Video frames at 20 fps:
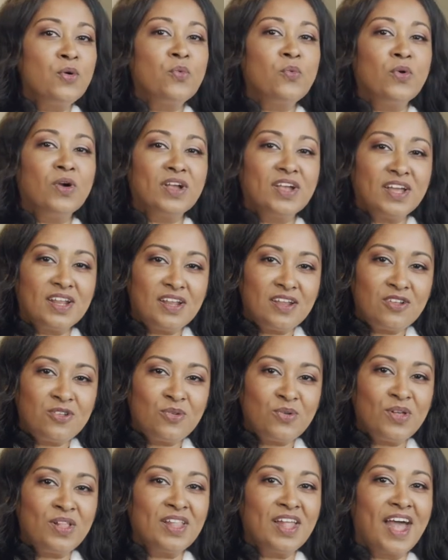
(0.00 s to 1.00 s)
Work it
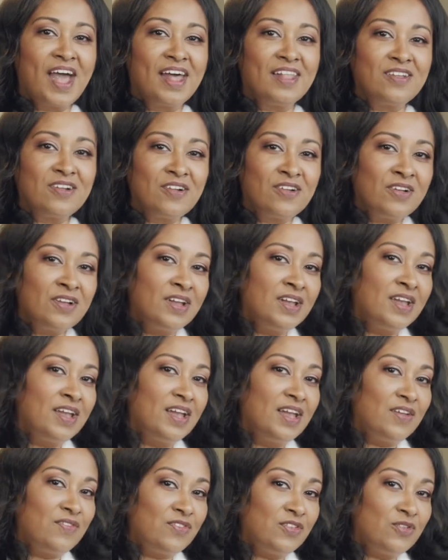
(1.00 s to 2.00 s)
into a lather
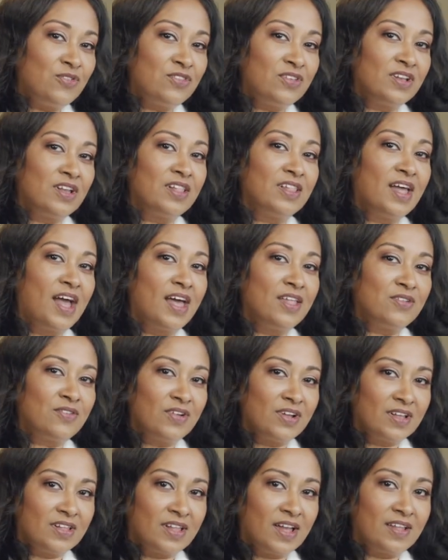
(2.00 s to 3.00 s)
if using a
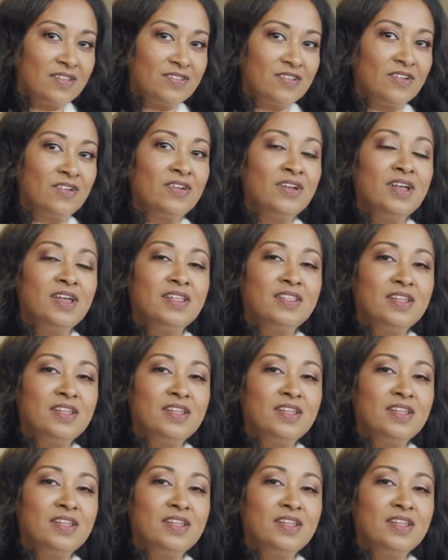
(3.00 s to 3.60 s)
lathering cleanser,